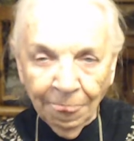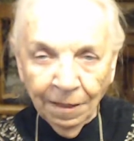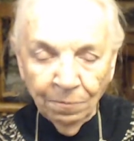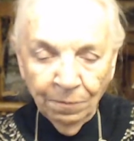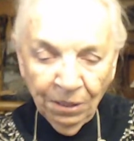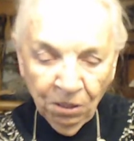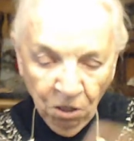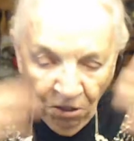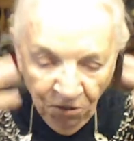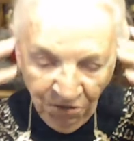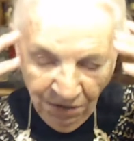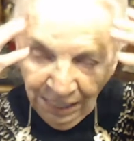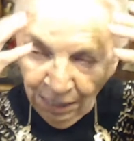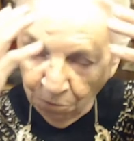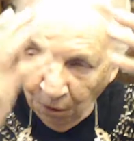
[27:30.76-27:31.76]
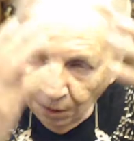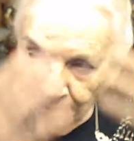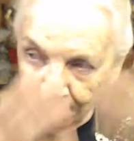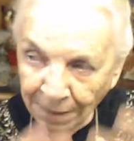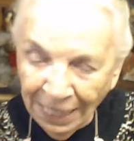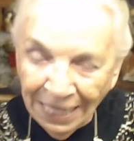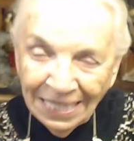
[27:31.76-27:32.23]
because they
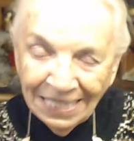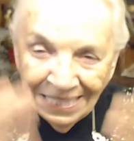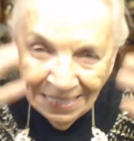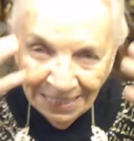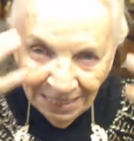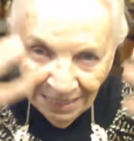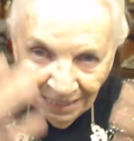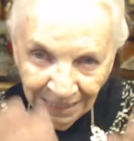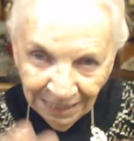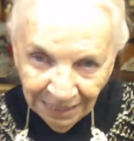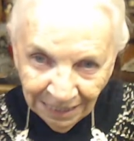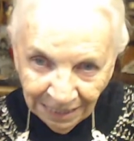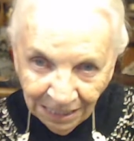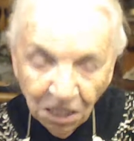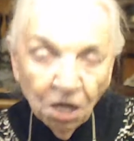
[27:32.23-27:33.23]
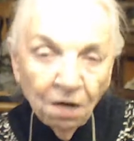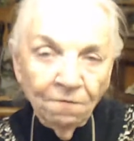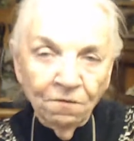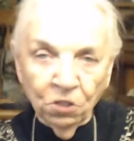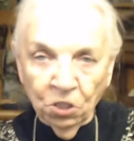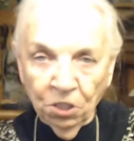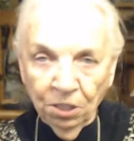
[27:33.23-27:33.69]
remained
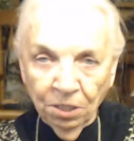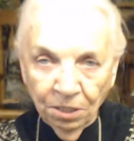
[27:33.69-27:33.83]
covered